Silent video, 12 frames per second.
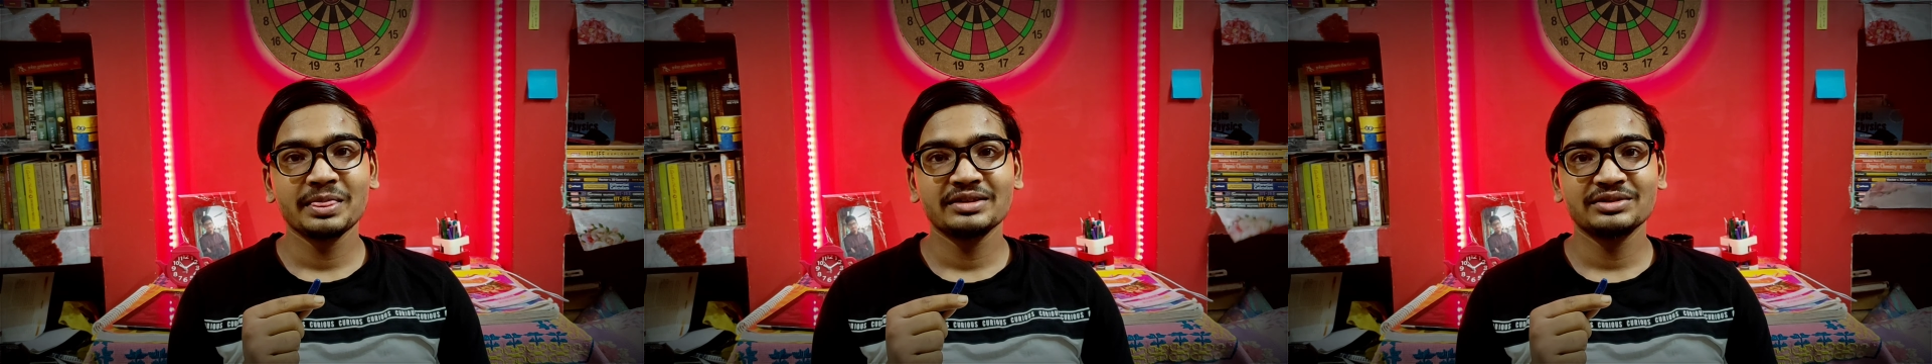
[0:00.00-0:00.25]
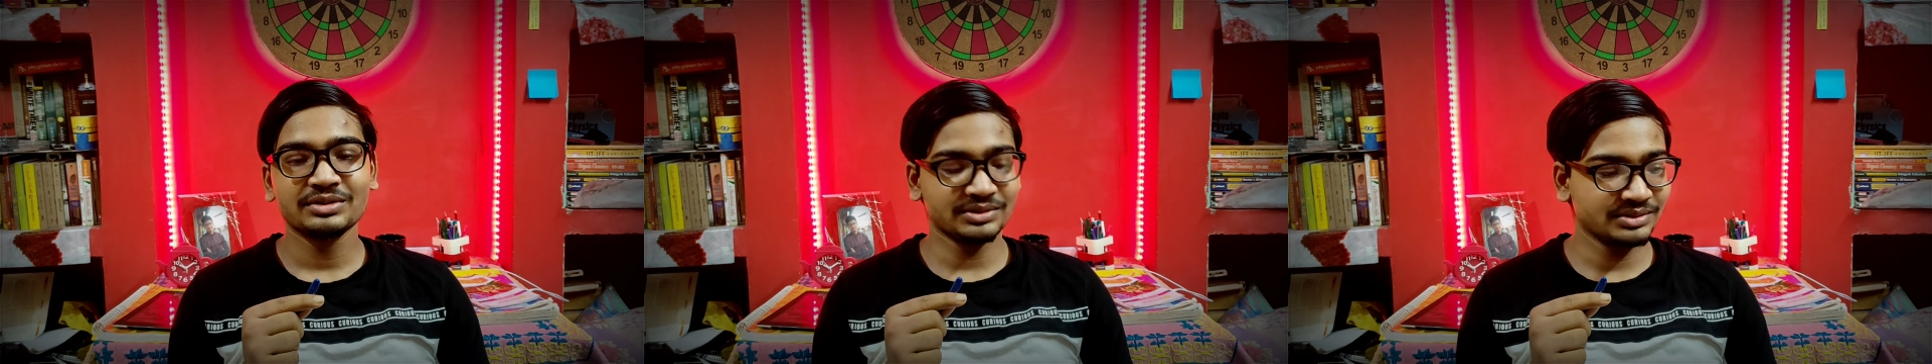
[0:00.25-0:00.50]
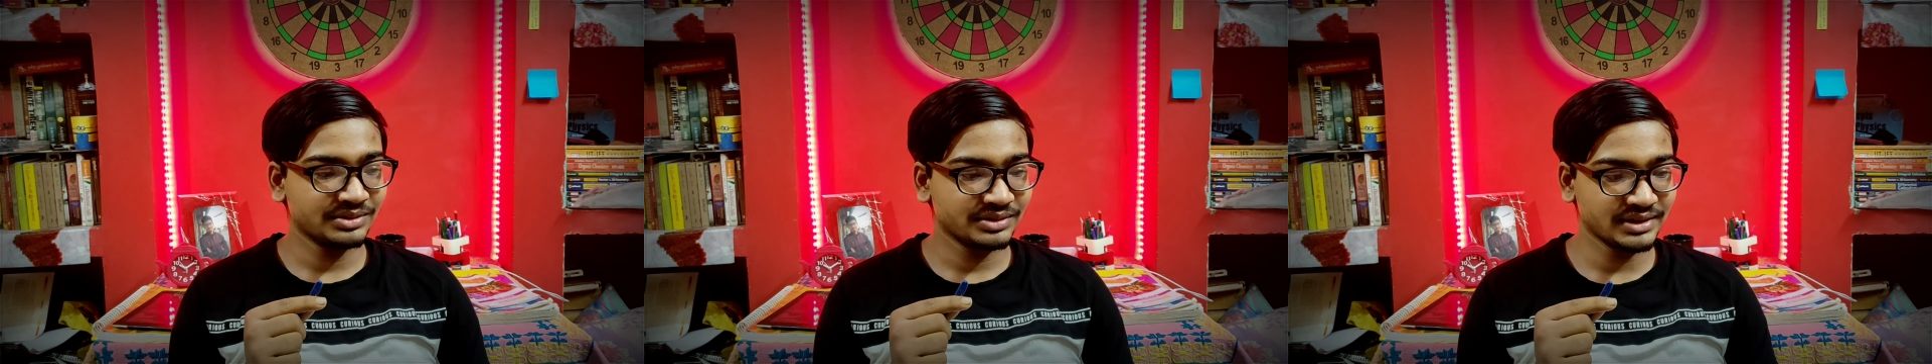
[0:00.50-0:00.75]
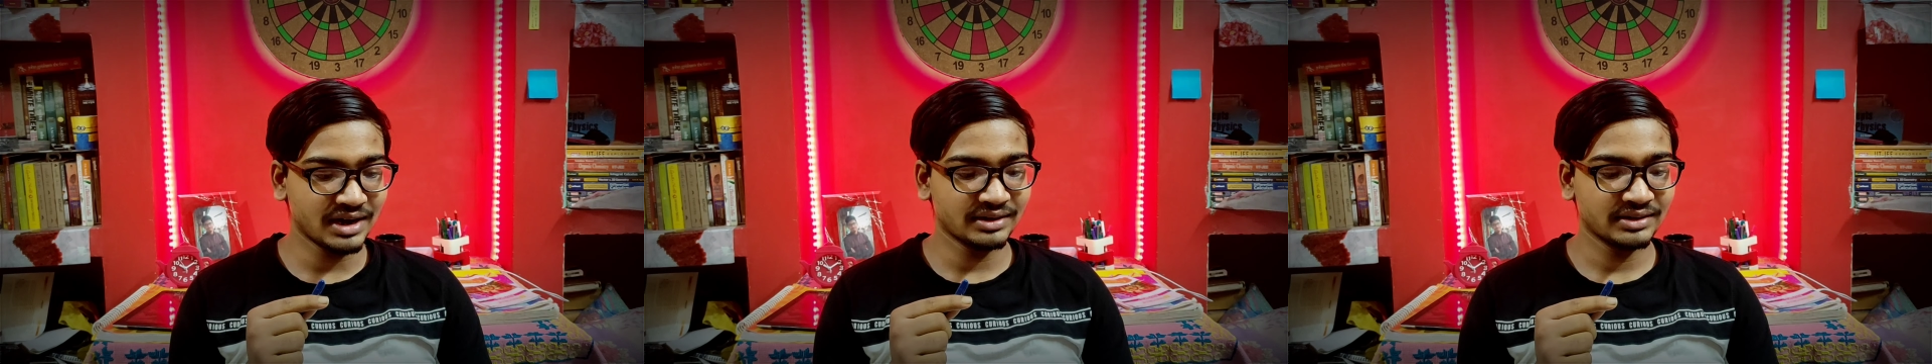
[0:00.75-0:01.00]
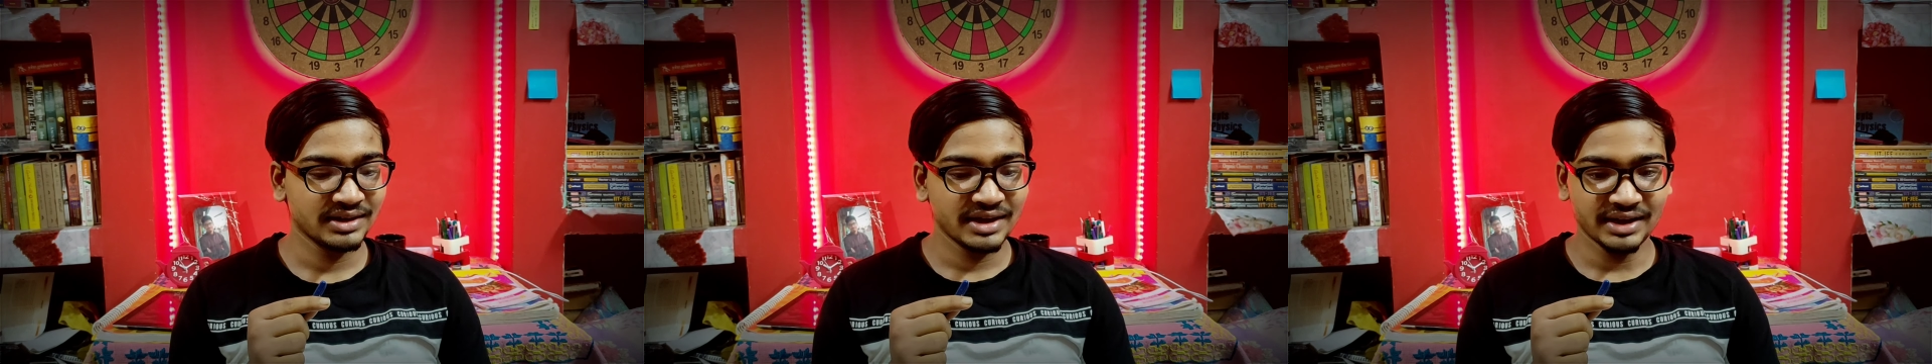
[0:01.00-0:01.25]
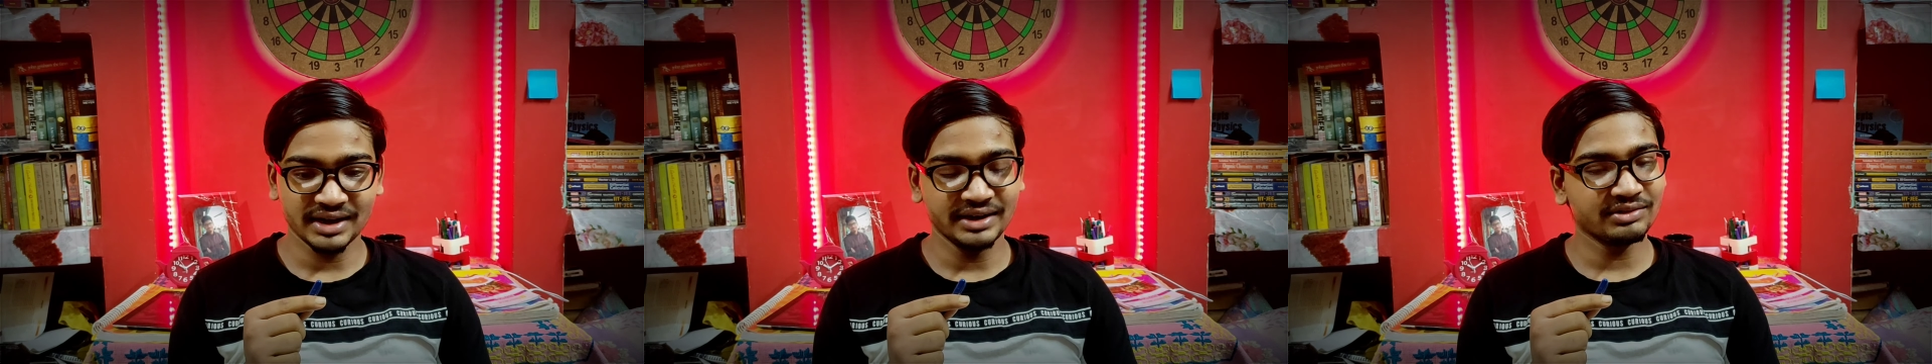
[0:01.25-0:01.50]
So yeah,
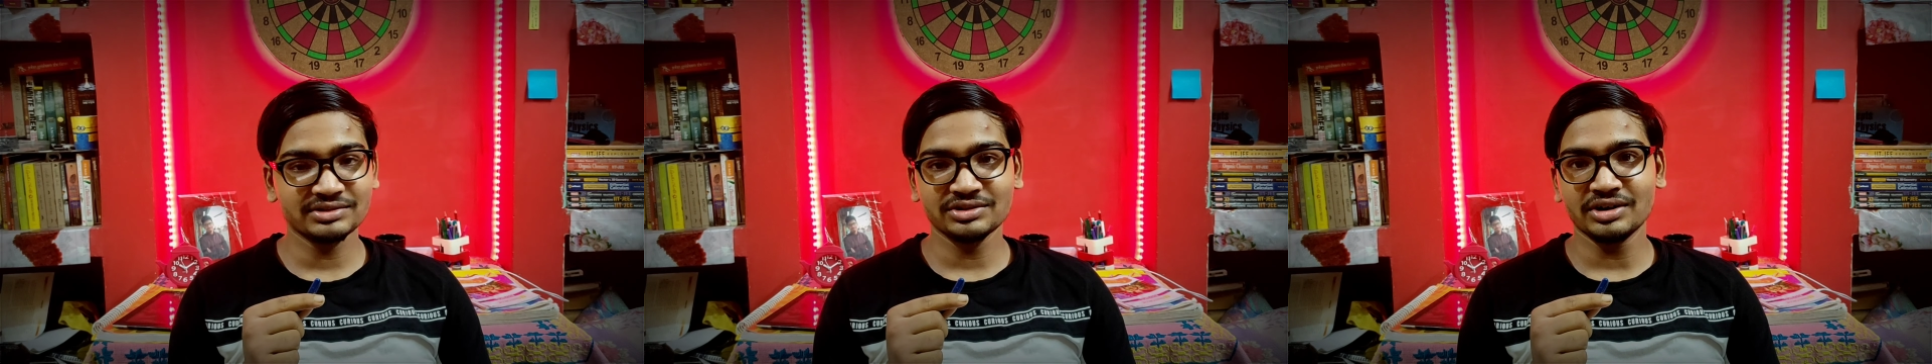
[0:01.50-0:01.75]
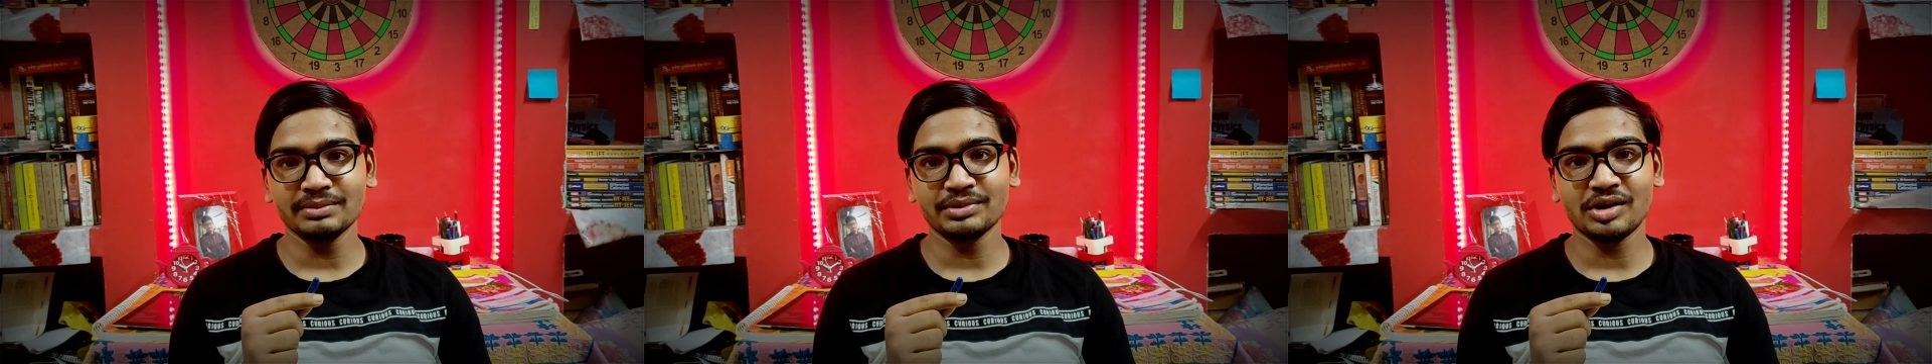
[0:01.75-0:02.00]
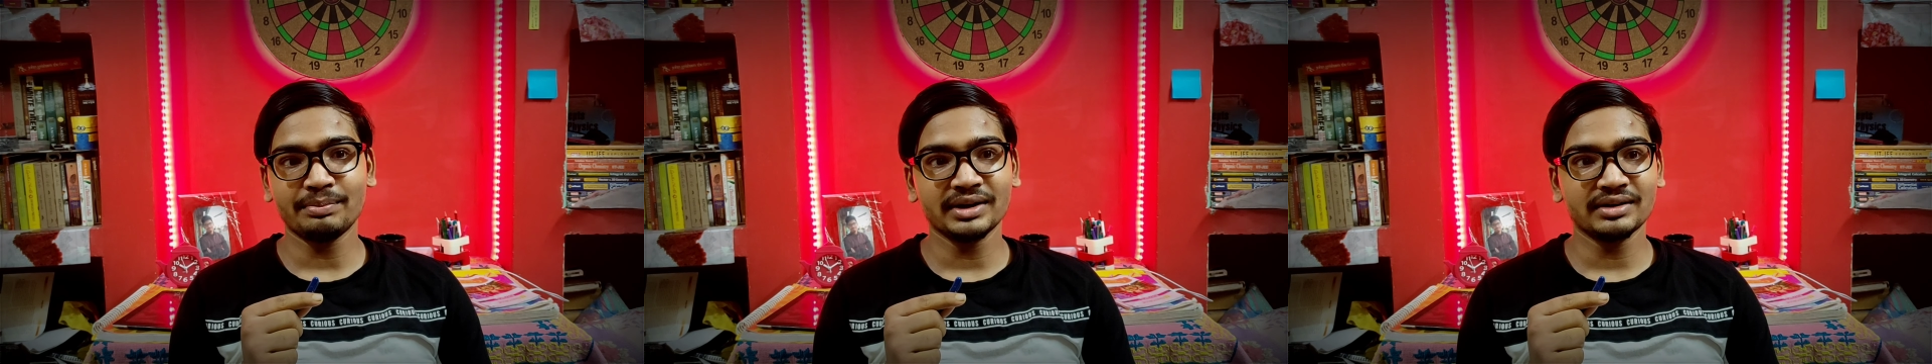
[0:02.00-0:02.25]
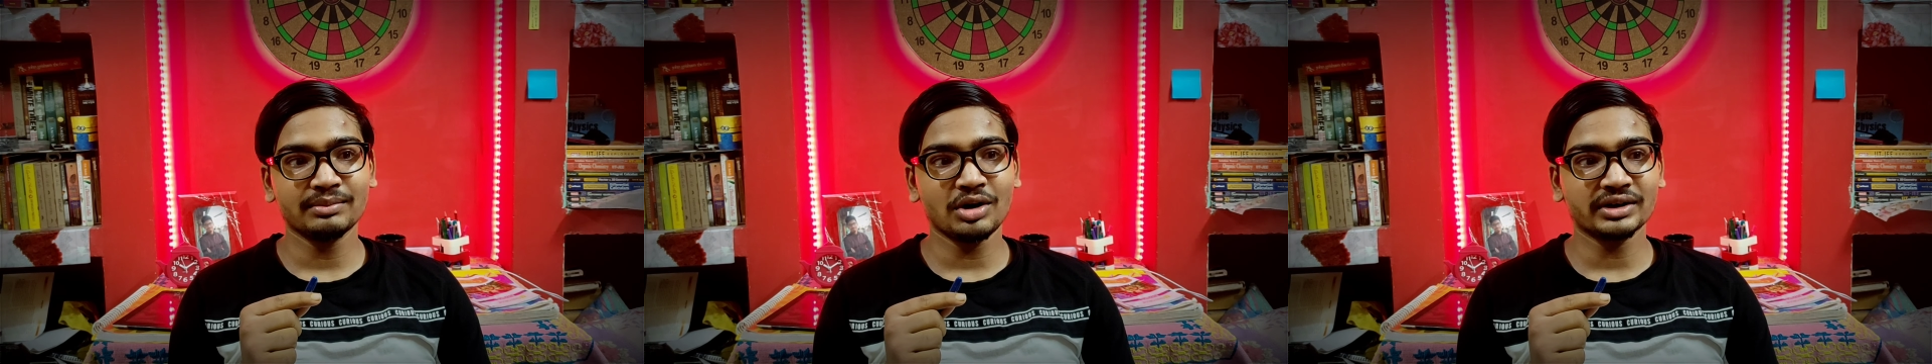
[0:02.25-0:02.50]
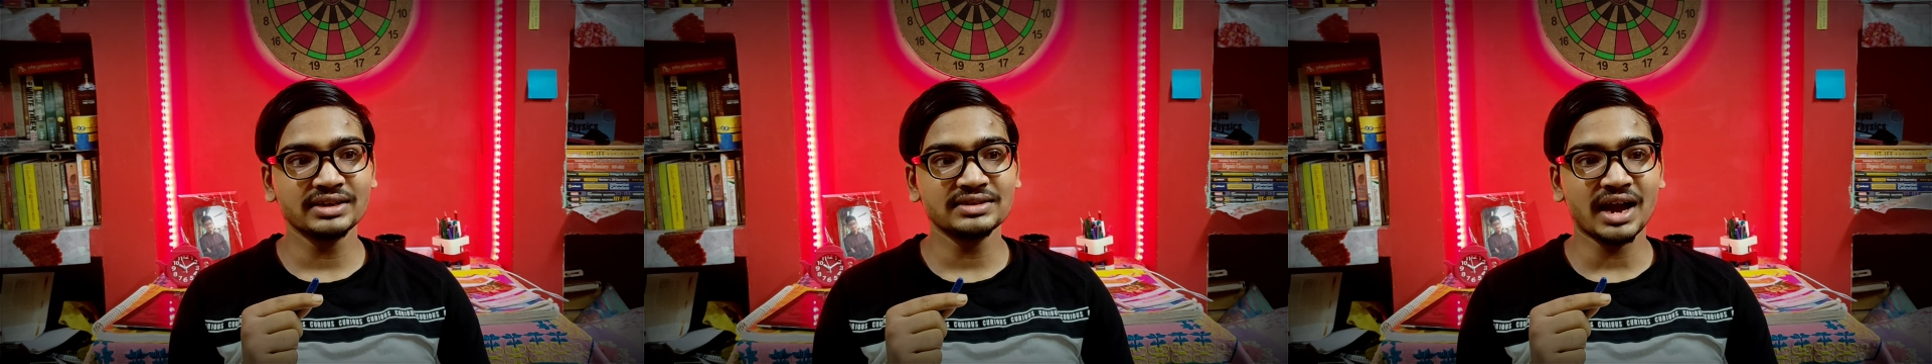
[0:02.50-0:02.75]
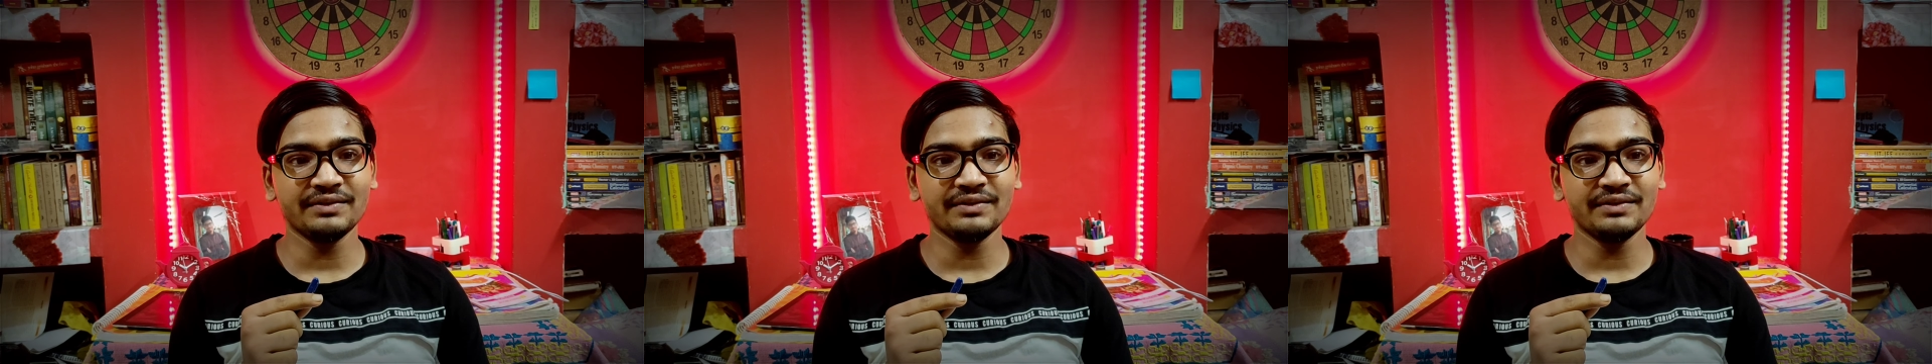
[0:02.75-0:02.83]
it was not a proper mock test.